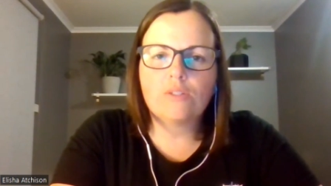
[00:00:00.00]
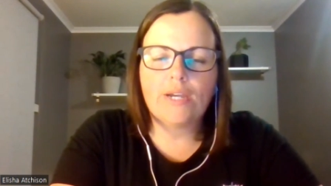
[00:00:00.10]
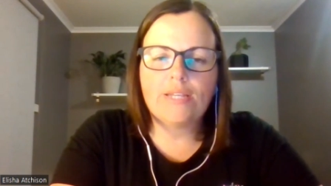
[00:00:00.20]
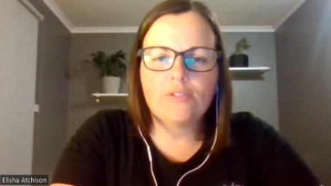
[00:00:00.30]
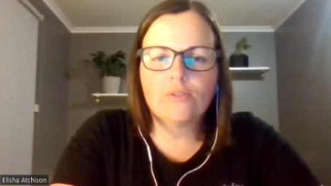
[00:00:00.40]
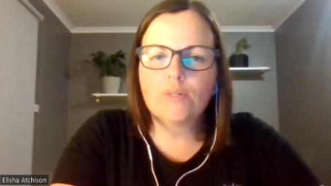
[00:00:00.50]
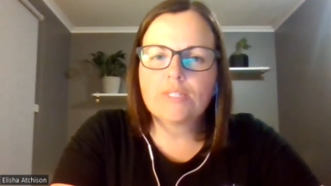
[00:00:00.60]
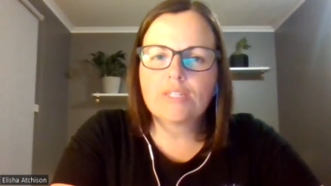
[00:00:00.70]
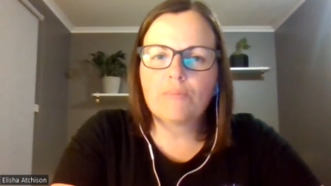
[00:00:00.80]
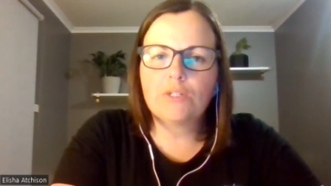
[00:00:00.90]
a way there's
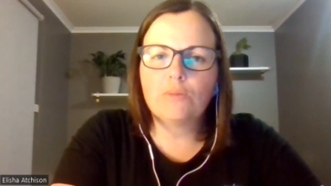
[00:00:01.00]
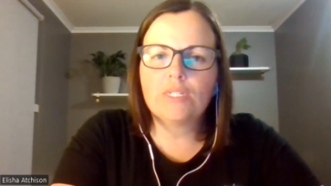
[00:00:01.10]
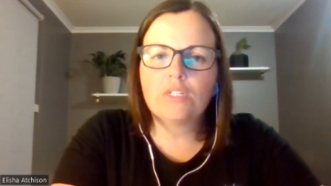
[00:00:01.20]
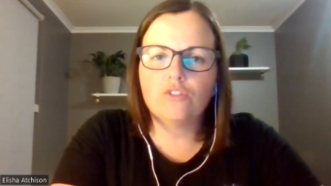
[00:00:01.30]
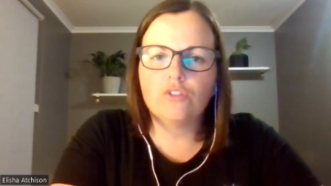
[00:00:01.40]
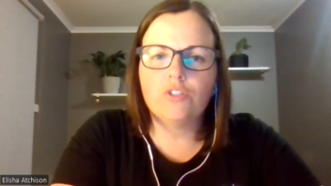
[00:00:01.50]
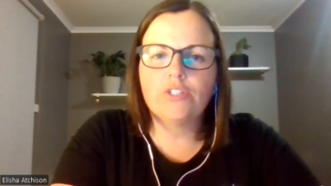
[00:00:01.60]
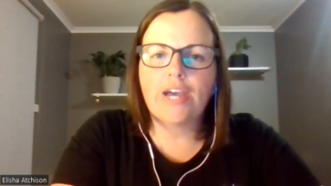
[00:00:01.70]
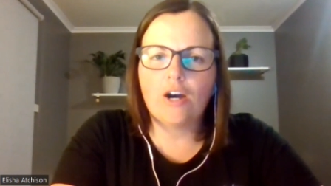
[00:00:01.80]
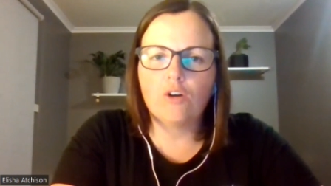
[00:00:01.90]
always something we can do
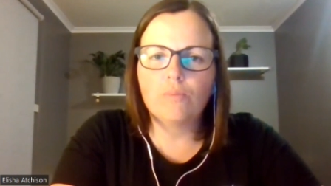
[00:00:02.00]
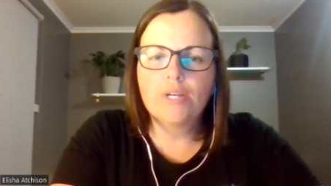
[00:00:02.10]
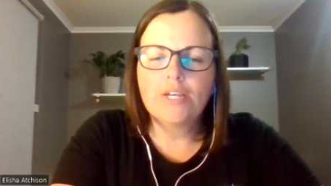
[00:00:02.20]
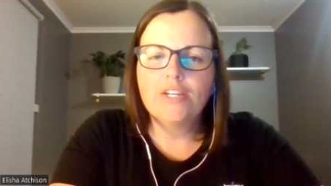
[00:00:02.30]
to help